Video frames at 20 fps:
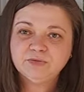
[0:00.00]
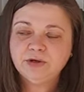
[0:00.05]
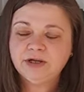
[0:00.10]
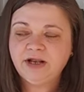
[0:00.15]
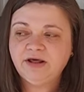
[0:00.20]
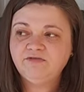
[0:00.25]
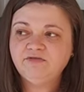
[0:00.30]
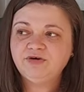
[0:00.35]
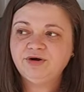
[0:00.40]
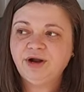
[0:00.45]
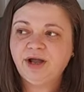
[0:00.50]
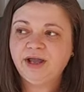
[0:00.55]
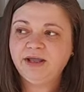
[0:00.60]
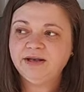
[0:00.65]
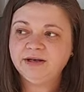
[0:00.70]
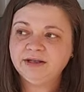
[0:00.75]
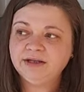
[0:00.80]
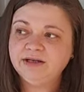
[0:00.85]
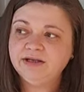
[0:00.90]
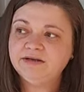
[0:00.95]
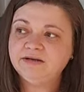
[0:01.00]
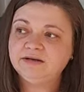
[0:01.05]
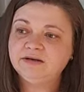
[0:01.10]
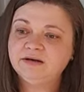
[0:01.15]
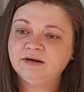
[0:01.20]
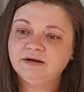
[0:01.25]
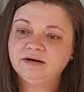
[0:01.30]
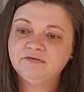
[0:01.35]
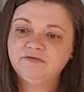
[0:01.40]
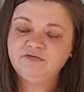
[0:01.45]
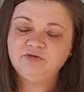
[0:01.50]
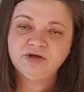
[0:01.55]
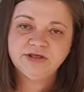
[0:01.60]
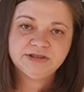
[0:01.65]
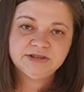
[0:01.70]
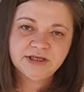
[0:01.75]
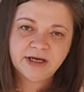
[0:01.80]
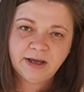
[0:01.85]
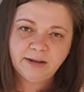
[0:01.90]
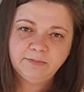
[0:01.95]
Whenever I needed free
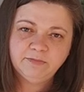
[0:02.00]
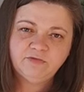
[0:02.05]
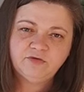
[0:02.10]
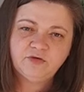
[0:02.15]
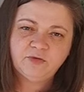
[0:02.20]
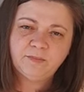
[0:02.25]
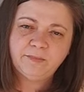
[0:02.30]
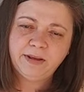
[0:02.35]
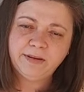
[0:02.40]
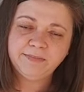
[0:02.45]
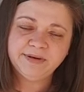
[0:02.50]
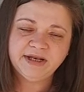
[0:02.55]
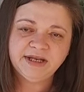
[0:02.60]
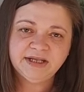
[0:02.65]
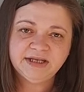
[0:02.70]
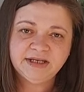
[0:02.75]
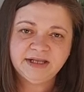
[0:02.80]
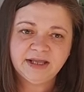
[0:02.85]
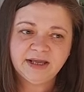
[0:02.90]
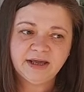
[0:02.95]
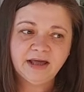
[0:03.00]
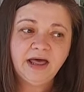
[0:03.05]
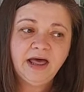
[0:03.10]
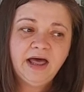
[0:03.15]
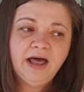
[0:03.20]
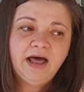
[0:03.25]
time from baby knitting,